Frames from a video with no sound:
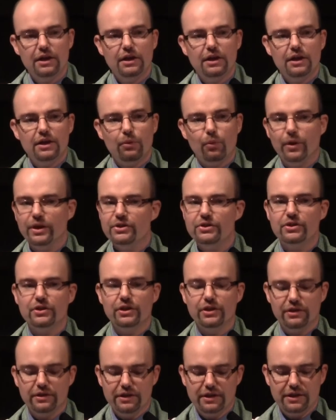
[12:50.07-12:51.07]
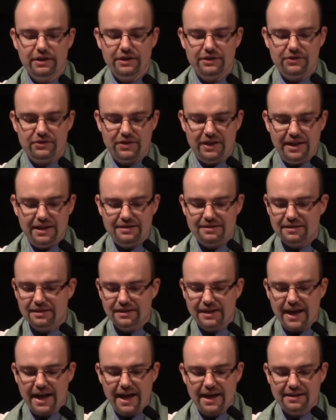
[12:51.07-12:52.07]
We should seize the
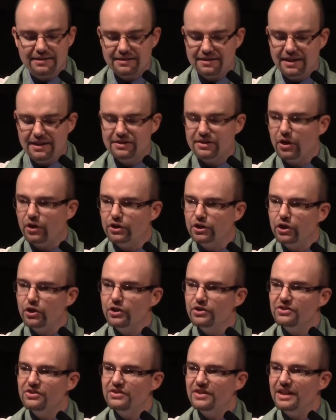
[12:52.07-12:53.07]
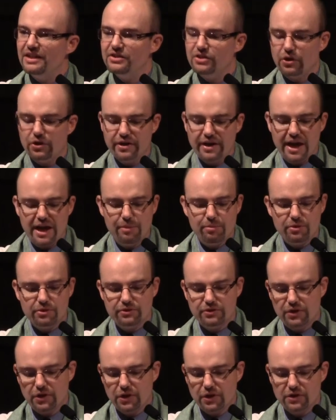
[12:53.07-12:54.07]
day, seize our goods, seize our neighbor's
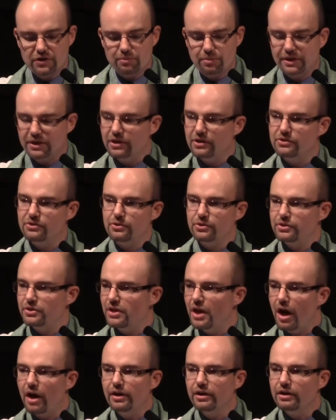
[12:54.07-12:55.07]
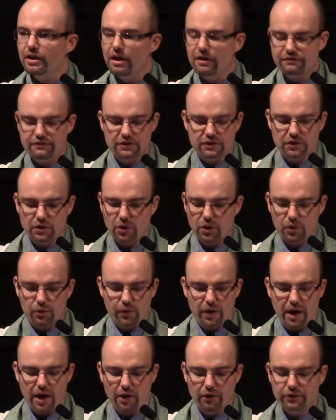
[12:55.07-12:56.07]
goods, because there's not enough to go
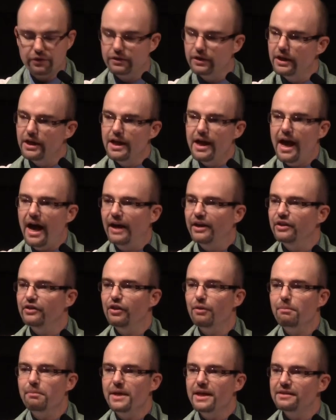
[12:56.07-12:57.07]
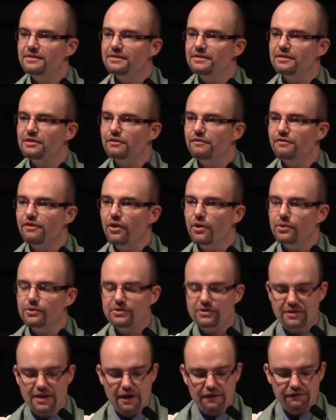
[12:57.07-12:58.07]
around. And in the midst of those
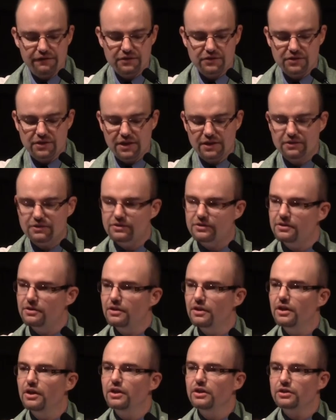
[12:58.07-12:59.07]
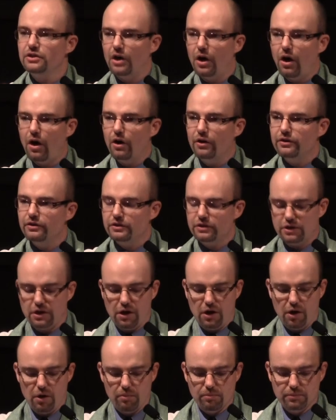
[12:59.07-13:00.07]
deficits, God
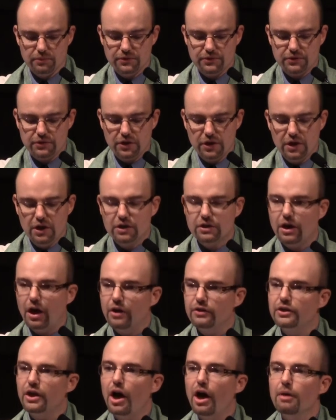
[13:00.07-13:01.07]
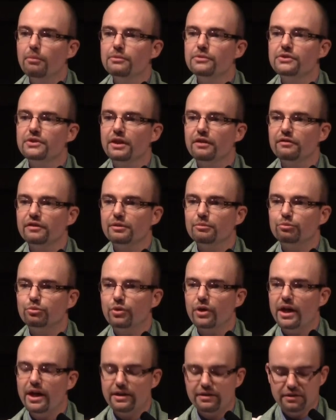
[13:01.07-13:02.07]
comes. God comes giving
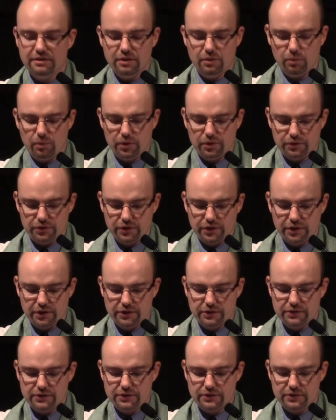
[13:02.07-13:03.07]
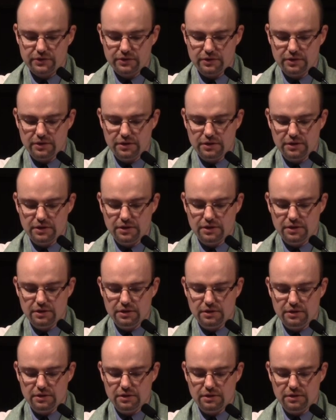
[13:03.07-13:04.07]
bread in the wilderness.
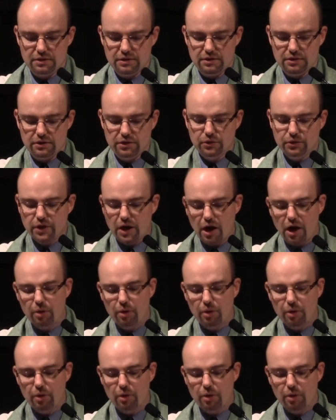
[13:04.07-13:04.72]
You come